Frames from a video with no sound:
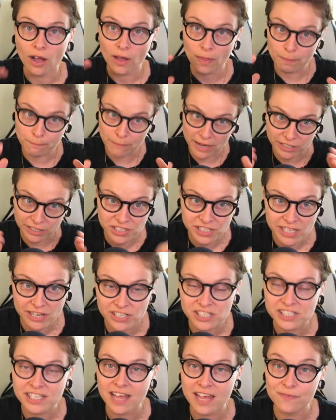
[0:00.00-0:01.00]
Micro
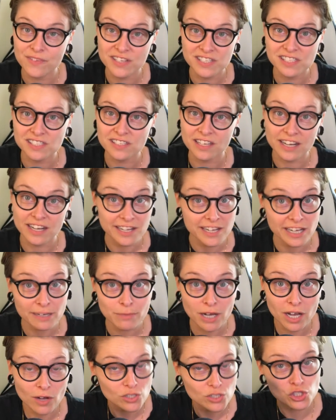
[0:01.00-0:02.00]
Center said, This is an
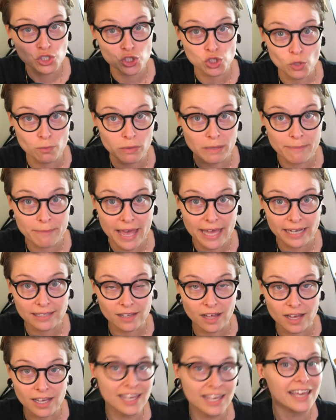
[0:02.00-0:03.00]
enigma, super bad
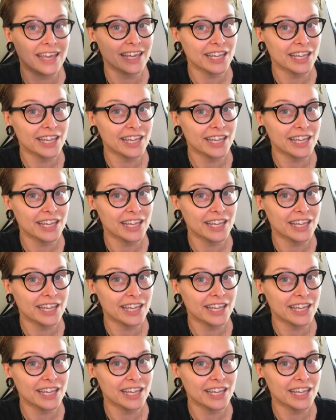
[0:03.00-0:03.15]
luck.